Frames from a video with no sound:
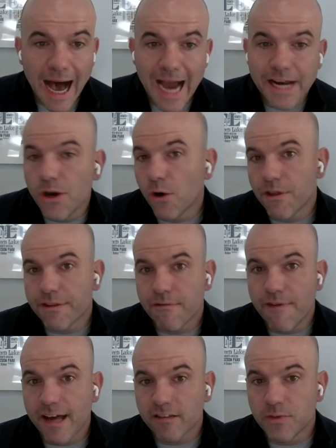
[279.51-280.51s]
I know that the
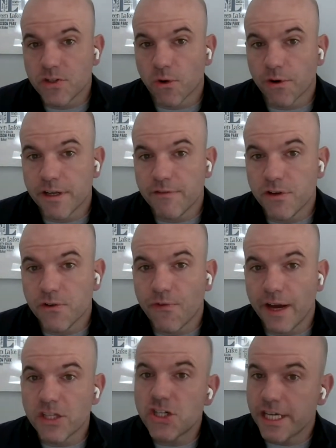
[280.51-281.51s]
vast majority of you
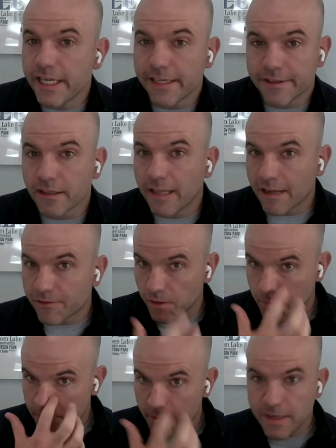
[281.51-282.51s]
find cheating in the
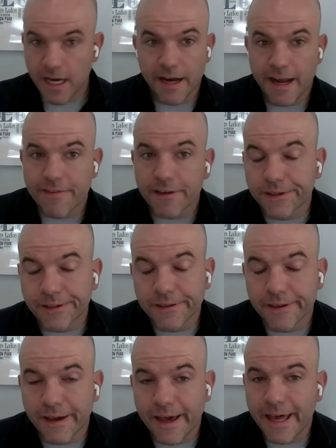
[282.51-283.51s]
classroom to be
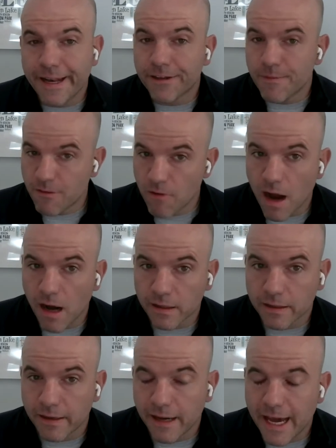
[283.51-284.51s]
unethical and to be
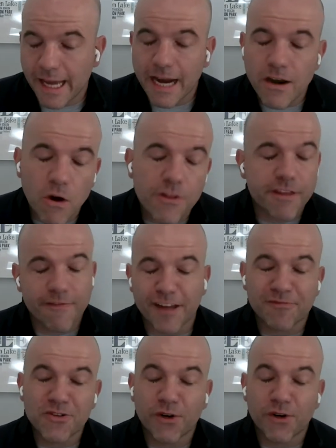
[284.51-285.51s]
wrong. And I know that the
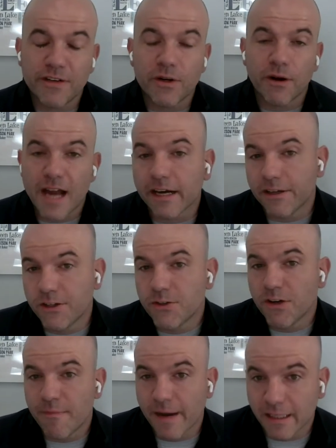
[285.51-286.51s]
vast majority of you are not going to
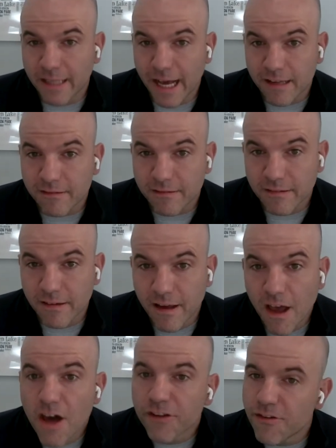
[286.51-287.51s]
do it in my class.
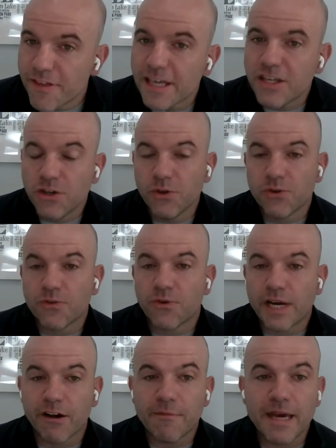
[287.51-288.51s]
So thank you
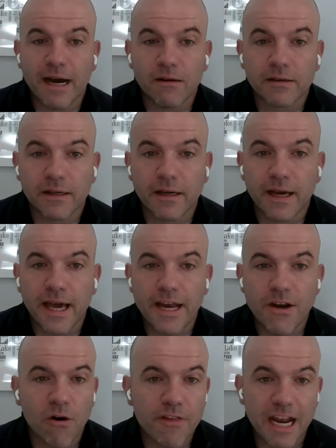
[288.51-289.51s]
for hearing me out
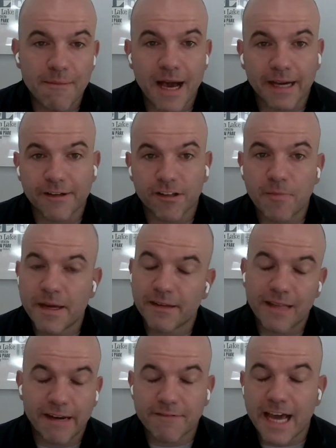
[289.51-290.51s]
and know that I'm not going to spend a
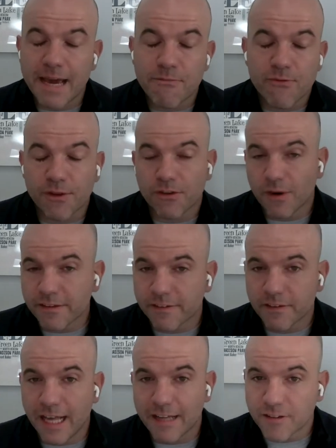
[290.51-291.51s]
lot of time throughout the rest
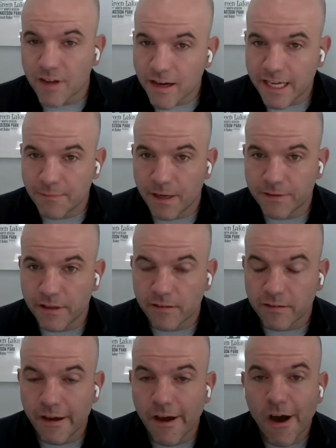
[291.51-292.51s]
of the class talking about
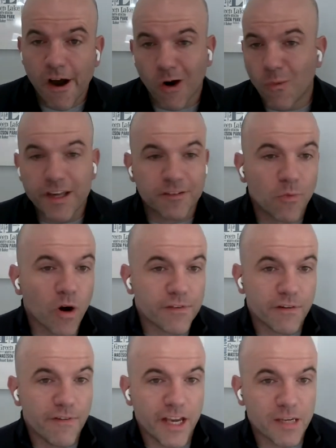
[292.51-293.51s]
this or waste more of
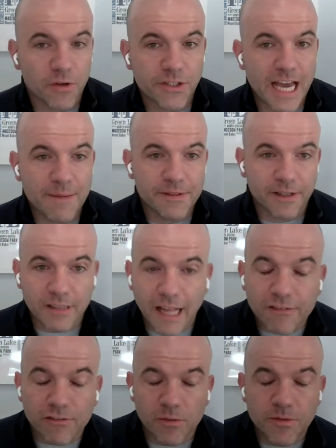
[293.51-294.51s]
your valuable time in the
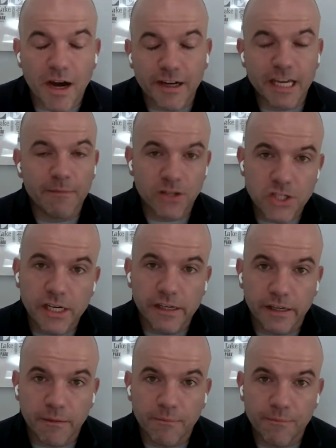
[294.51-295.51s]
classroom talking about
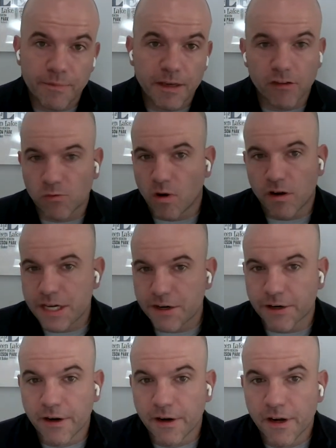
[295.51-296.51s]
cheating because we're all
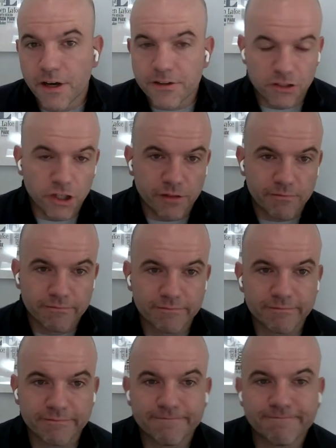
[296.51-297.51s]
here to learn
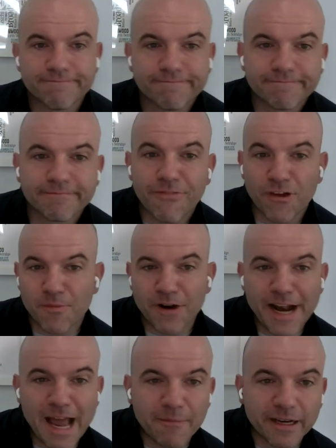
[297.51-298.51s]

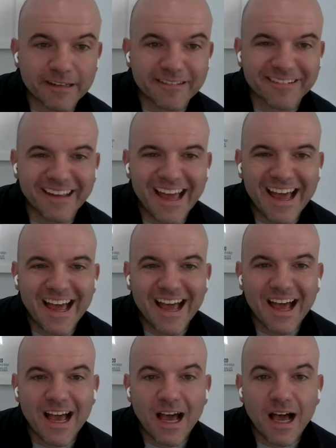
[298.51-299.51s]
thermodynamics.
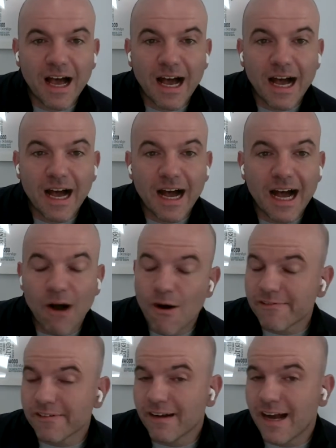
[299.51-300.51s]

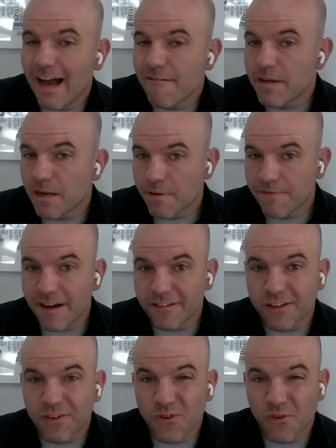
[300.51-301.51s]
However, I've been a
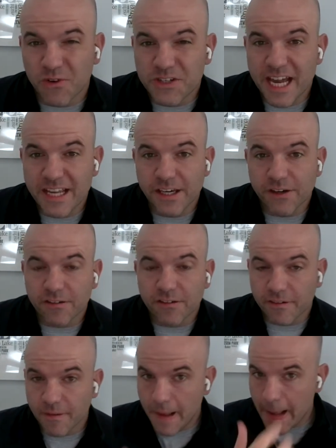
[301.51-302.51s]
professor for over 10
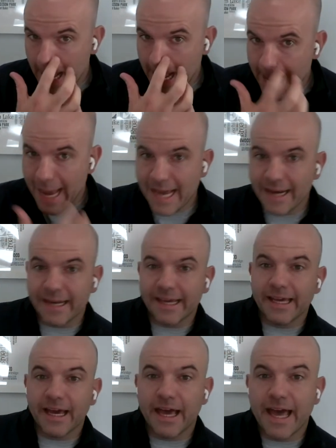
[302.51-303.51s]
years and
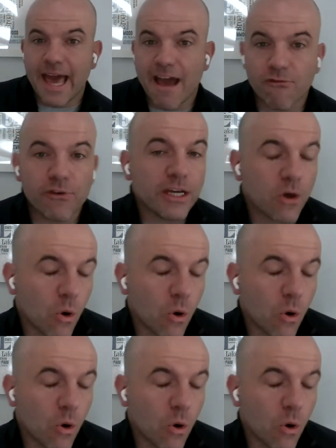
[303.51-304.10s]
Every